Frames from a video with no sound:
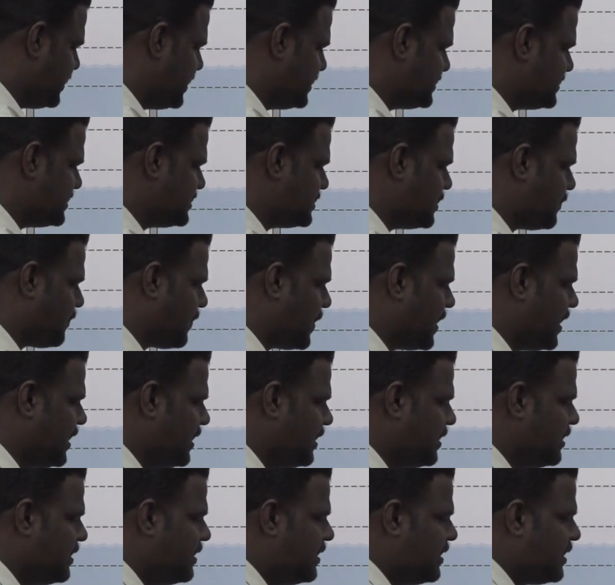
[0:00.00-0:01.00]
AC
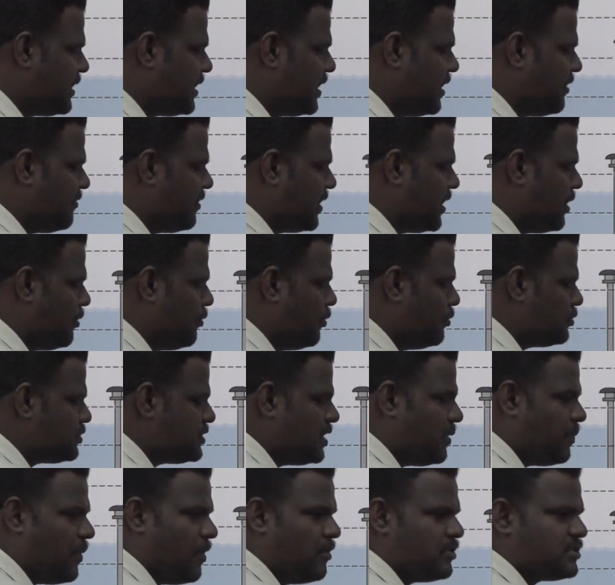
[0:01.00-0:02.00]
supply. Here we have used
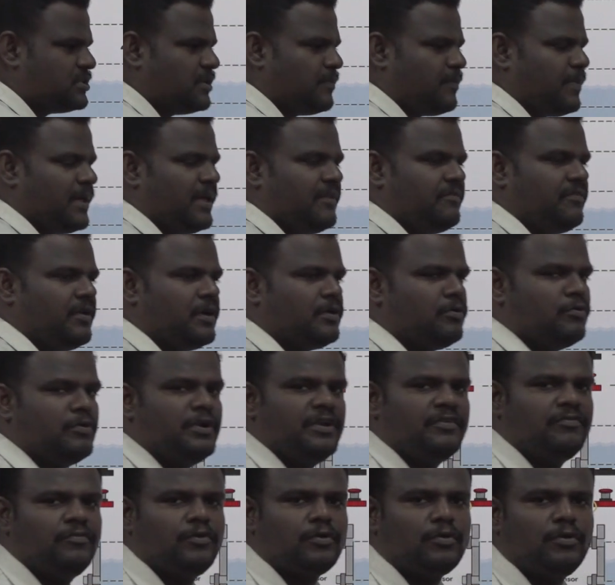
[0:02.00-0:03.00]
the power supply for
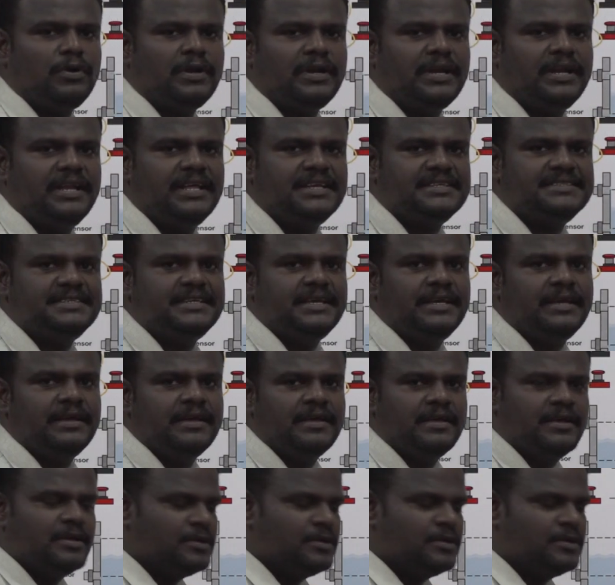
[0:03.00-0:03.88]
24 volt DC.